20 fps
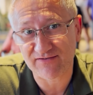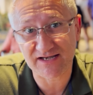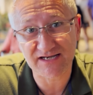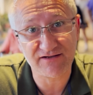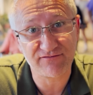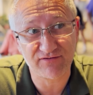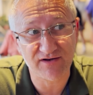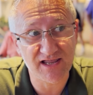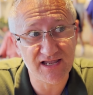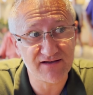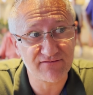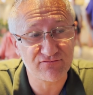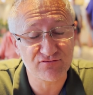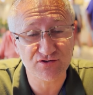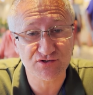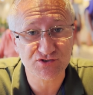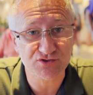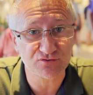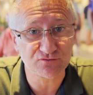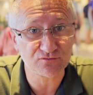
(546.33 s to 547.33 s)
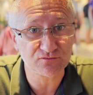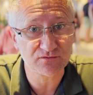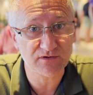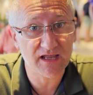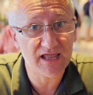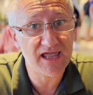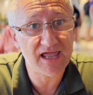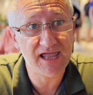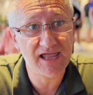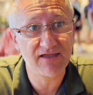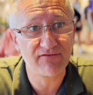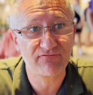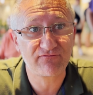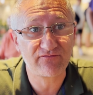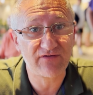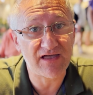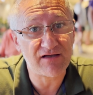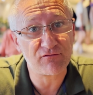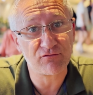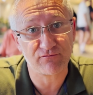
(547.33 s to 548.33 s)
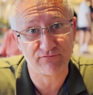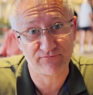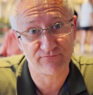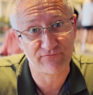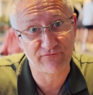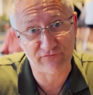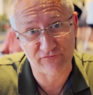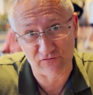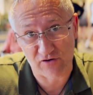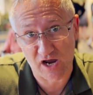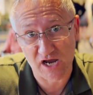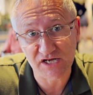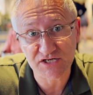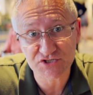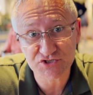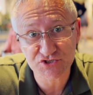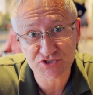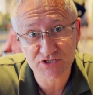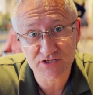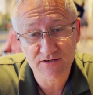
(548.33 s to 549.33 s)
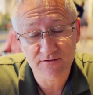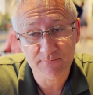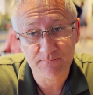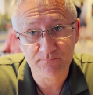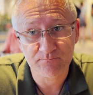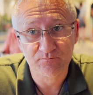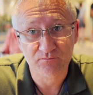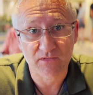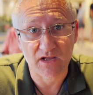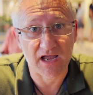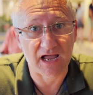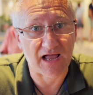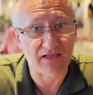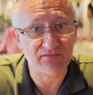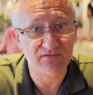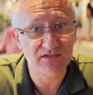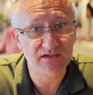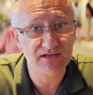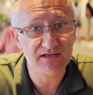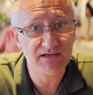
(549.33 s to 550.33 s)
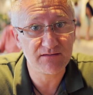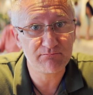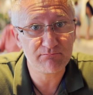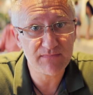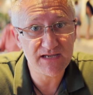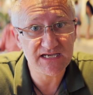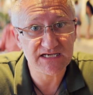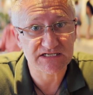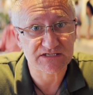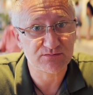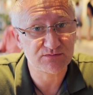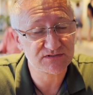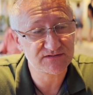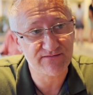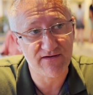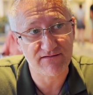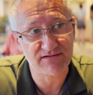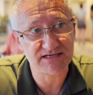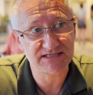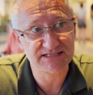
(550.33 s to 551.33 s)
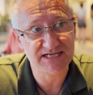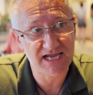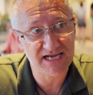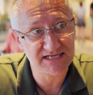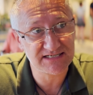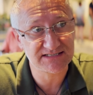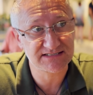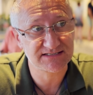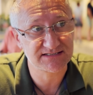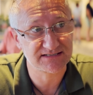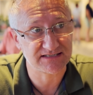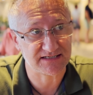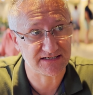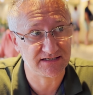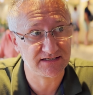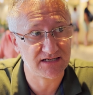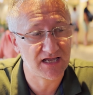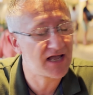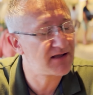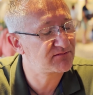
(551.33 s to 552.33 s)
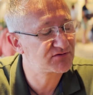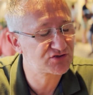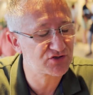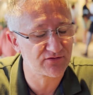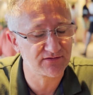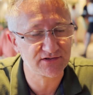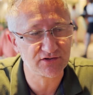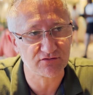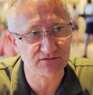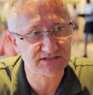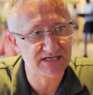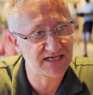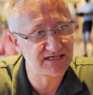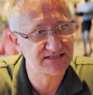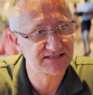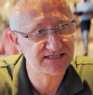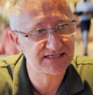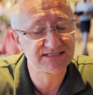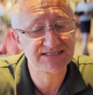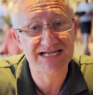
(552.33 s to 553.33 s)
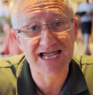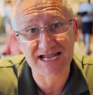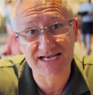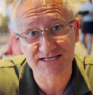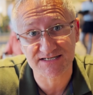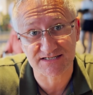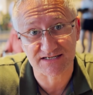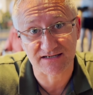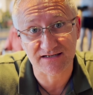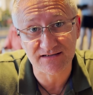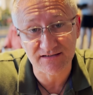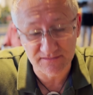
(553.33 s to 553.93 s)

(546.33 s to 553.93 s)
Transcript: any flavour at all. It felt fresh, and the meat was very tasty. Sorry, not tasty, tender,